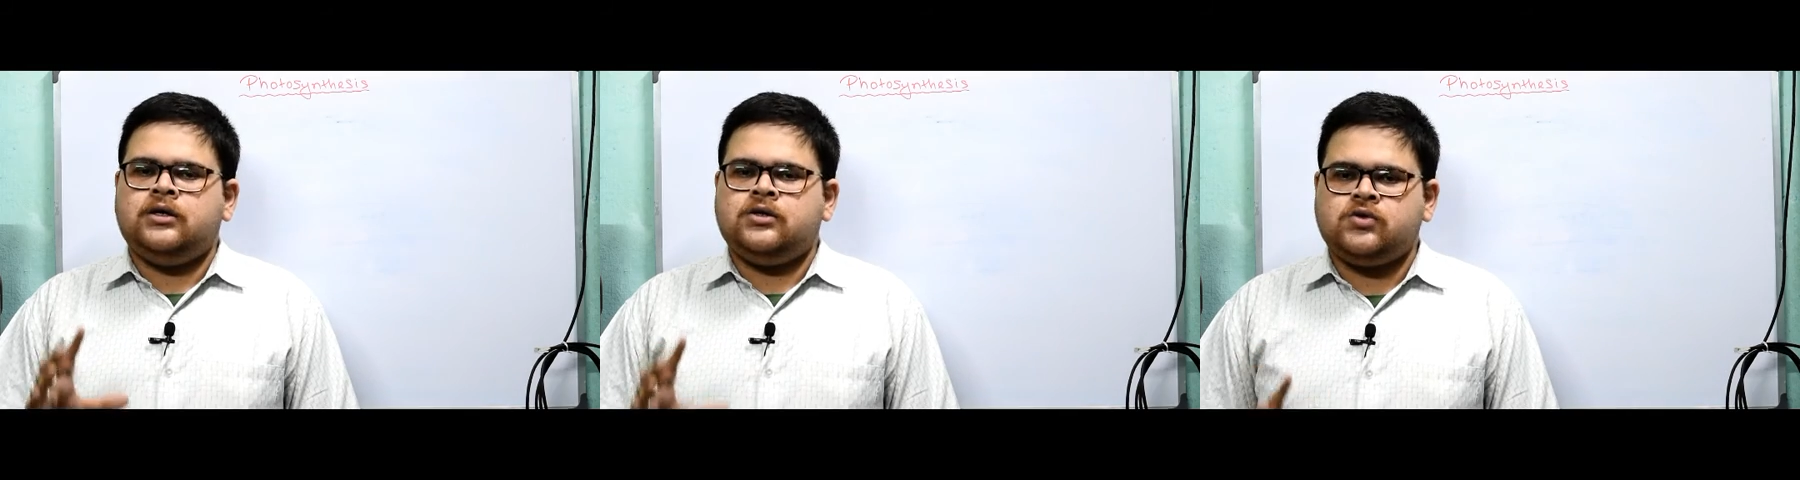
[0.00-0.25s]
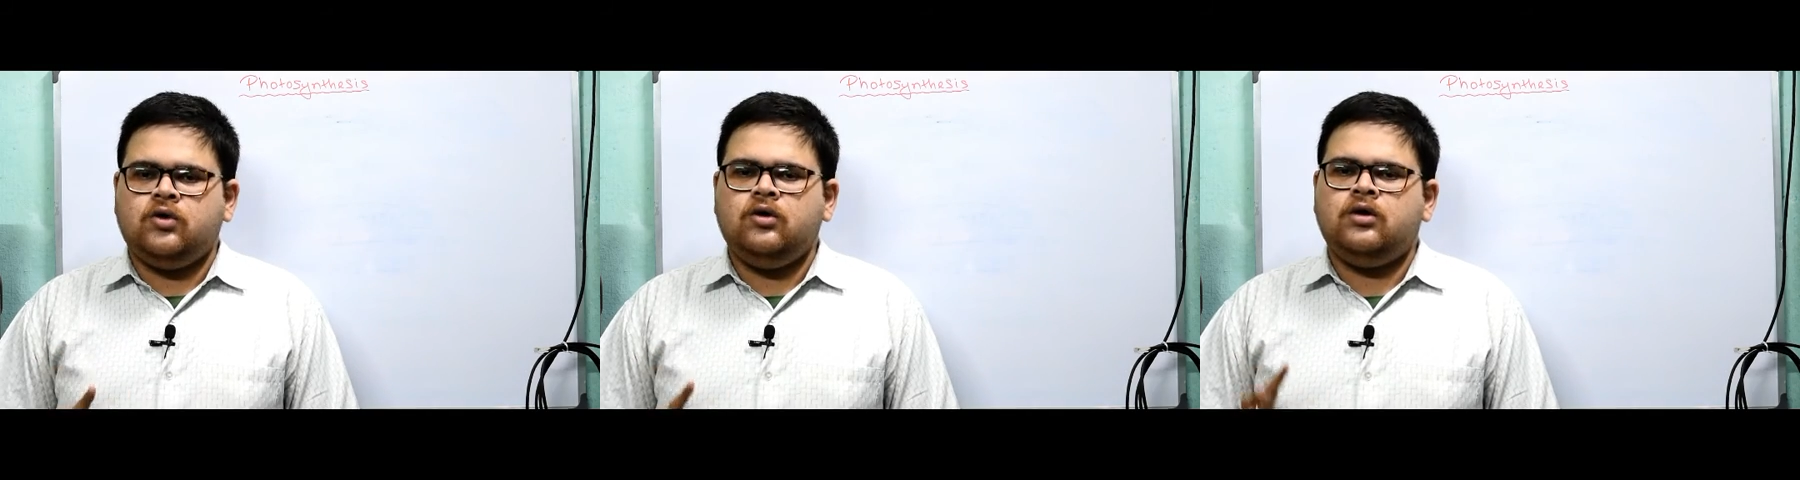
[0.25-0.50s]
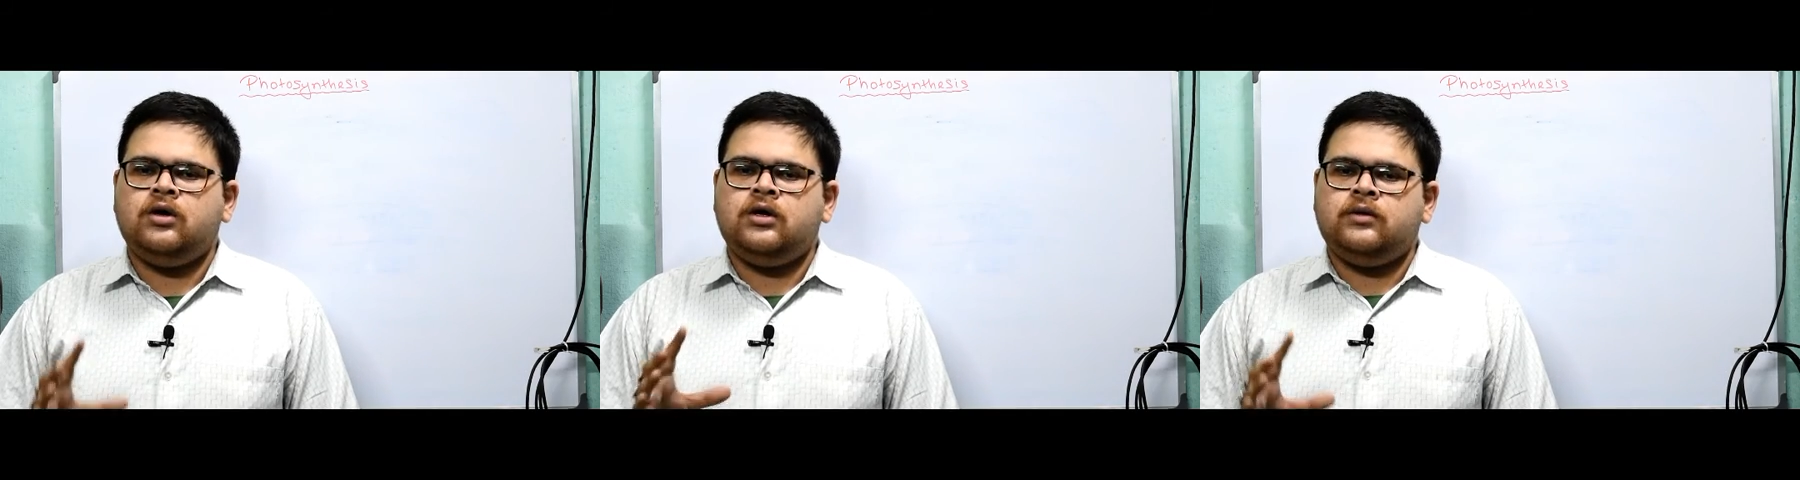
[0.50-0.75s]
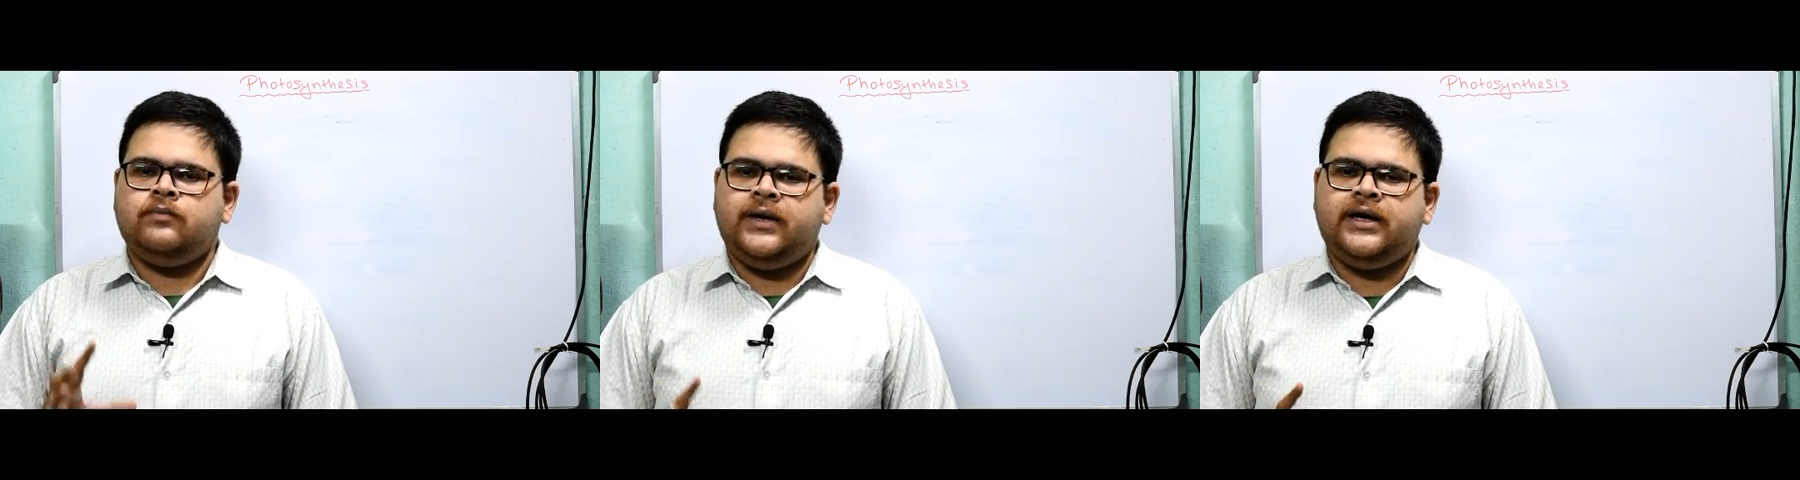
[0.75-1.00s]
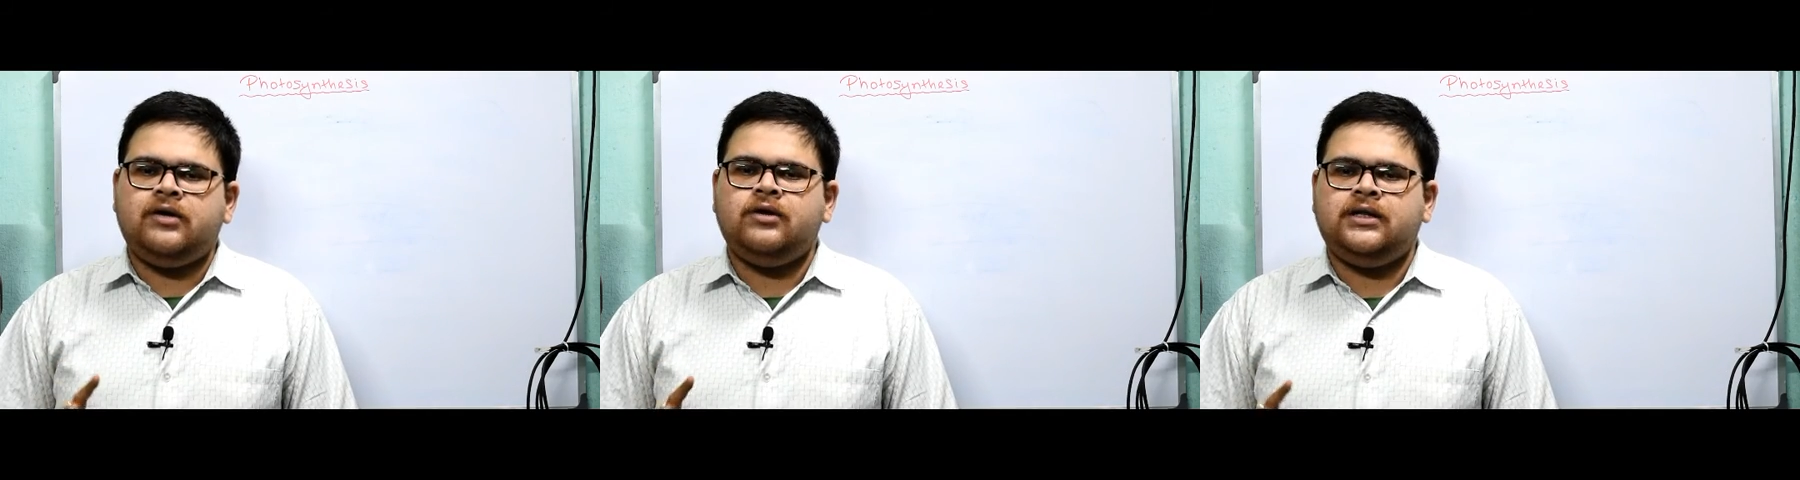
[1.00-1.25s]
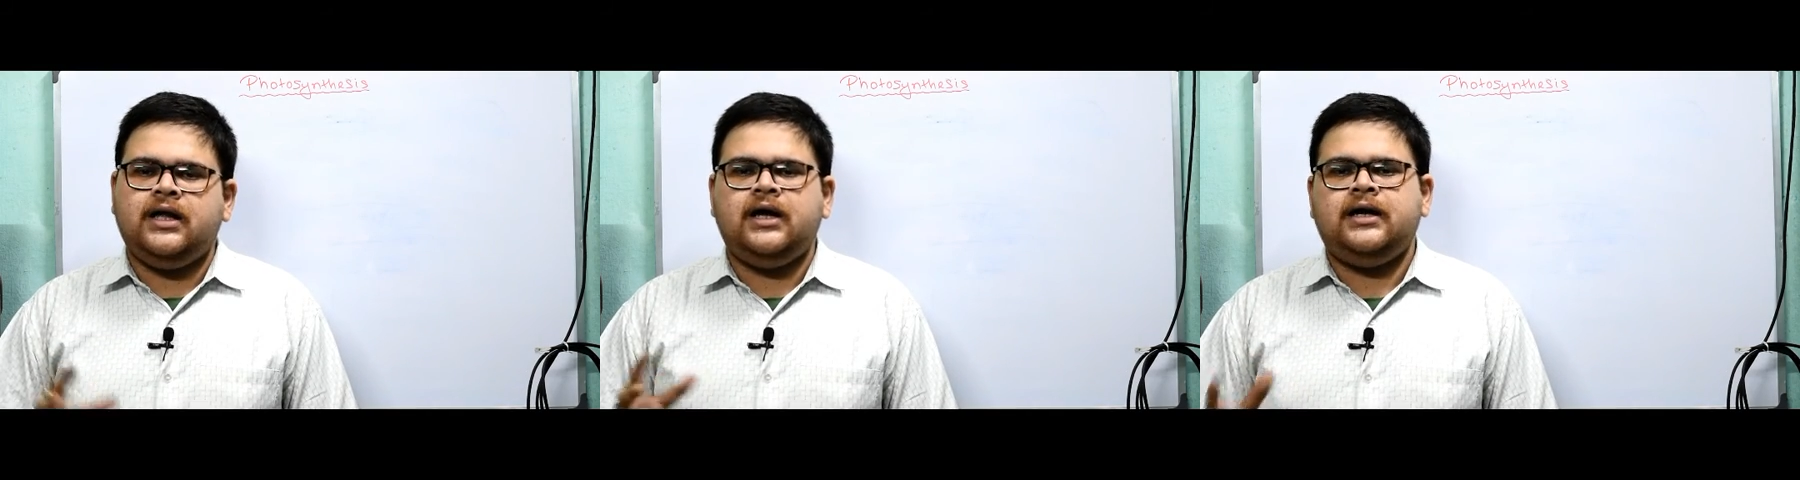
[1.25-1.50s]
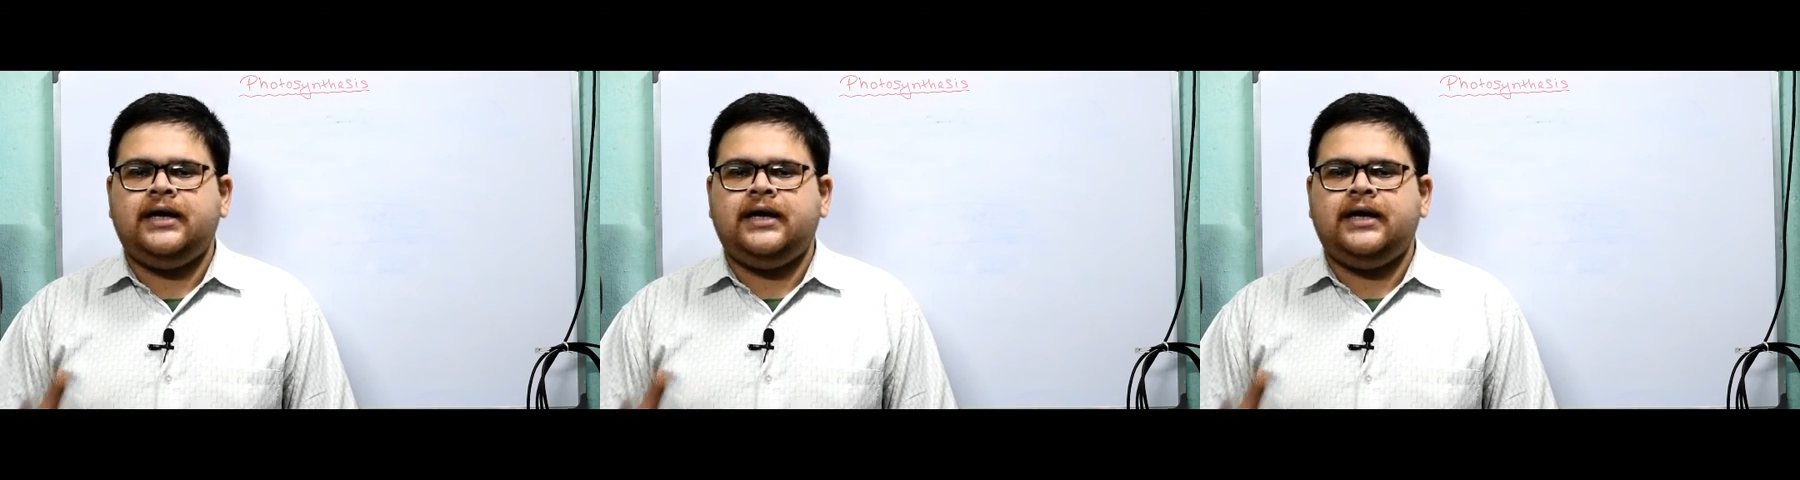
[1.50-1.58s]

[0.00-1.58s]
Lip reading: So meet you in the